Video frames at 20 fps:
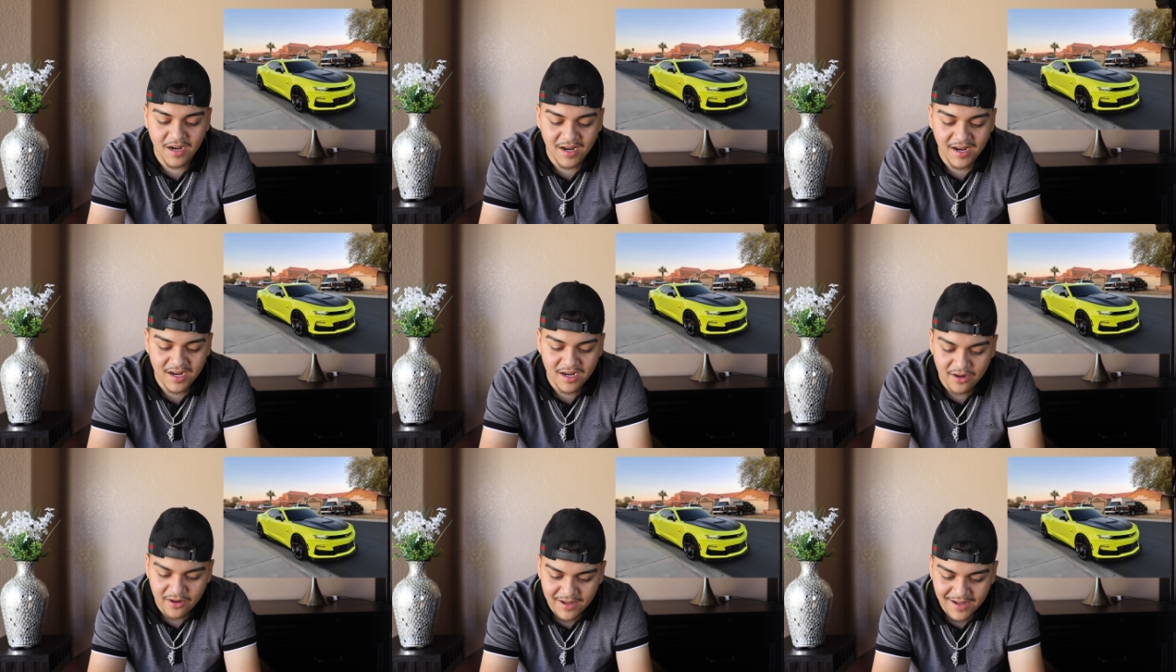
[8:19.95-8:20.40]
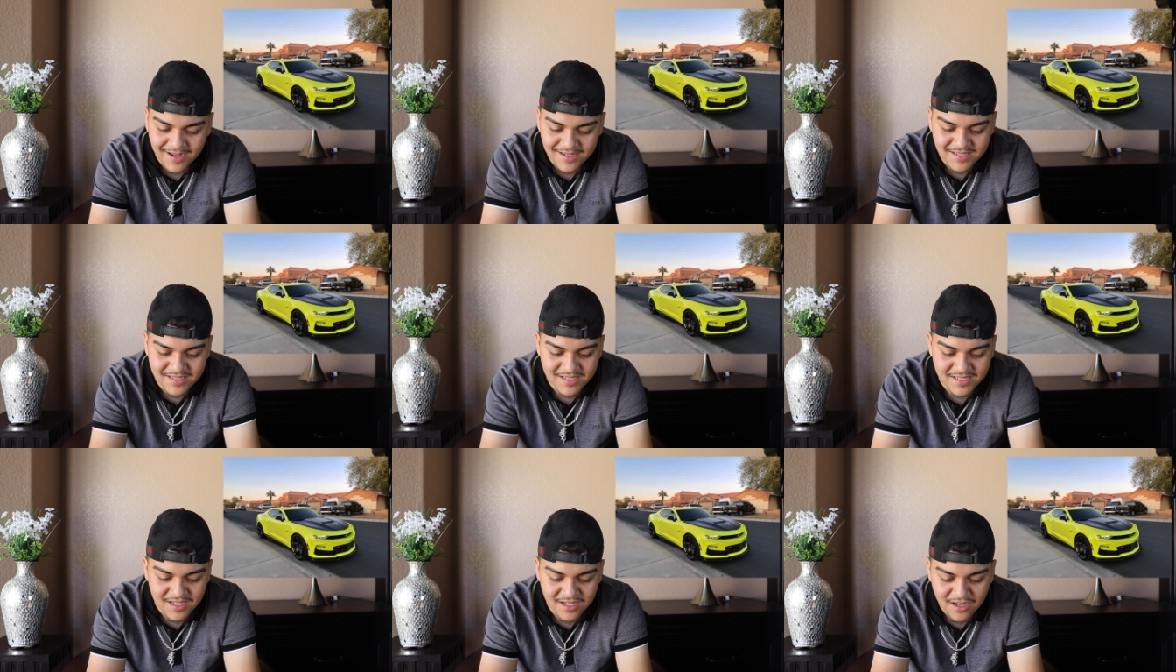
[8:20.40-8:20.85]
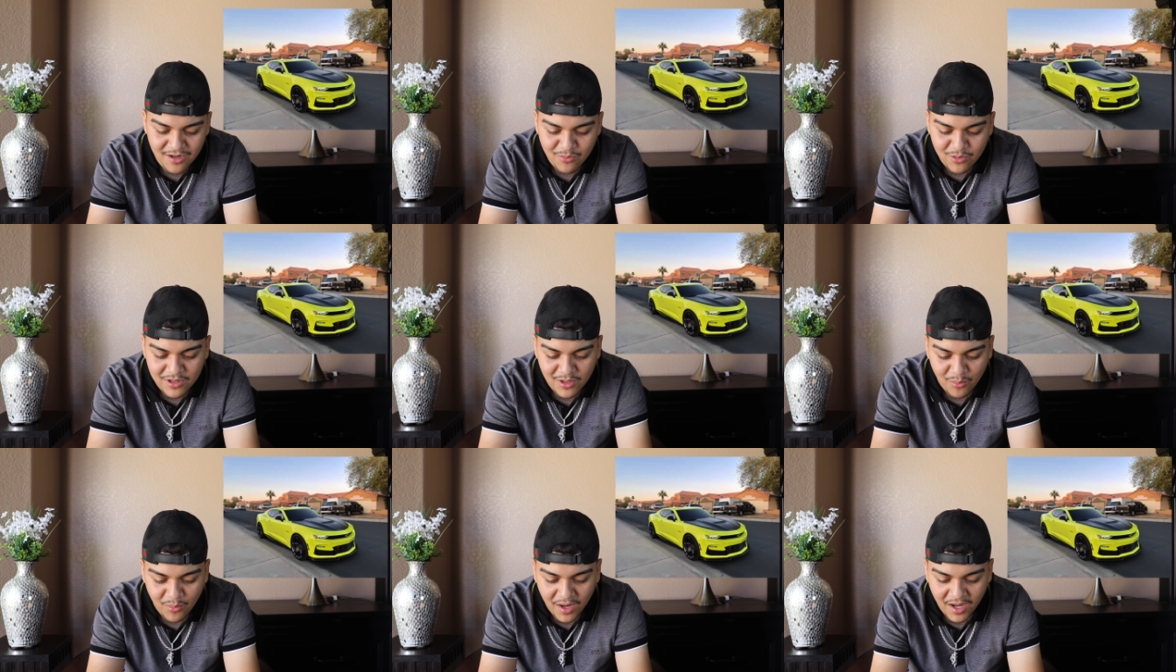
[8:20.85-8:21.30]
I like how he has it set up
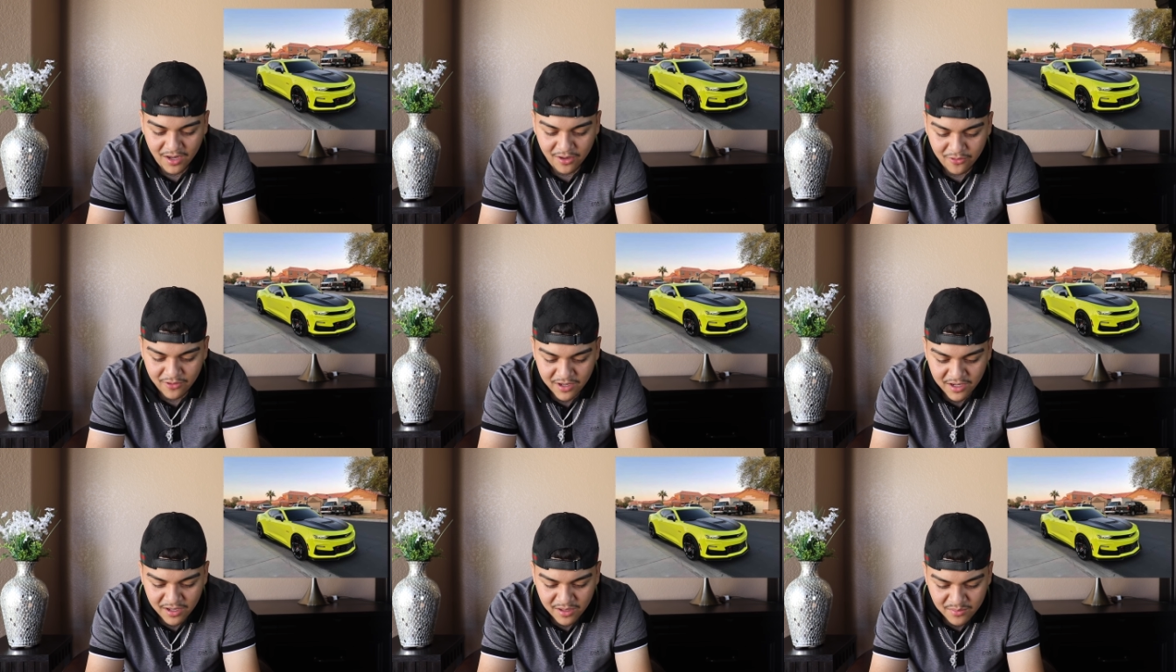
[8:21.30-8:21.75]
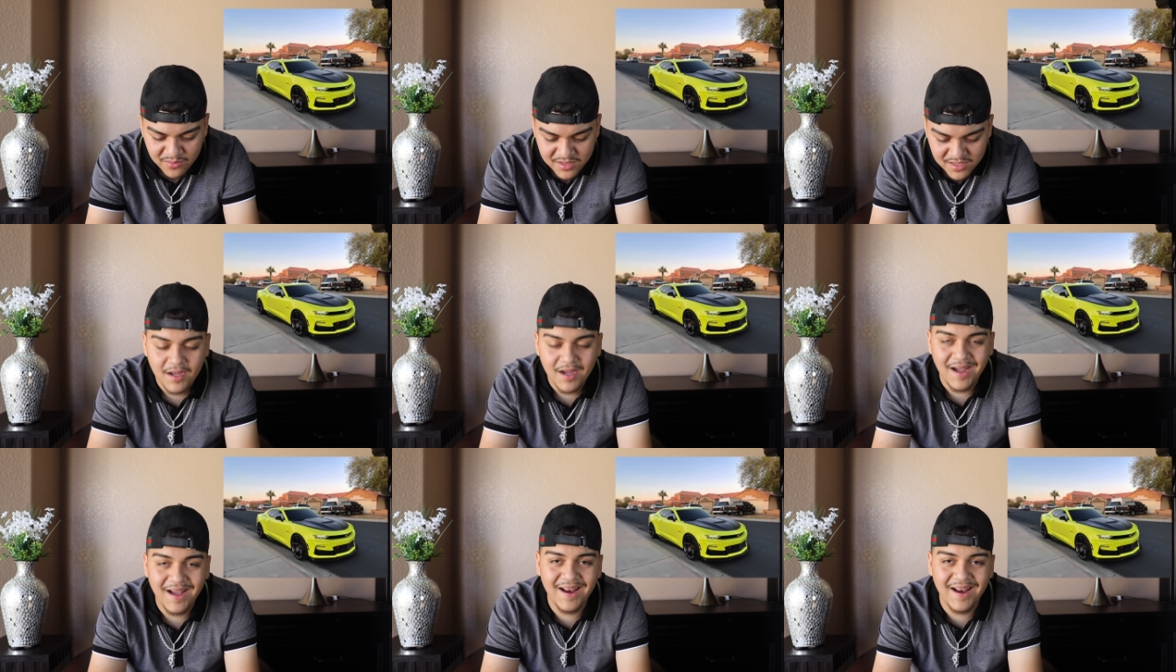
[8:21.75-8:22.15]
with the black rims.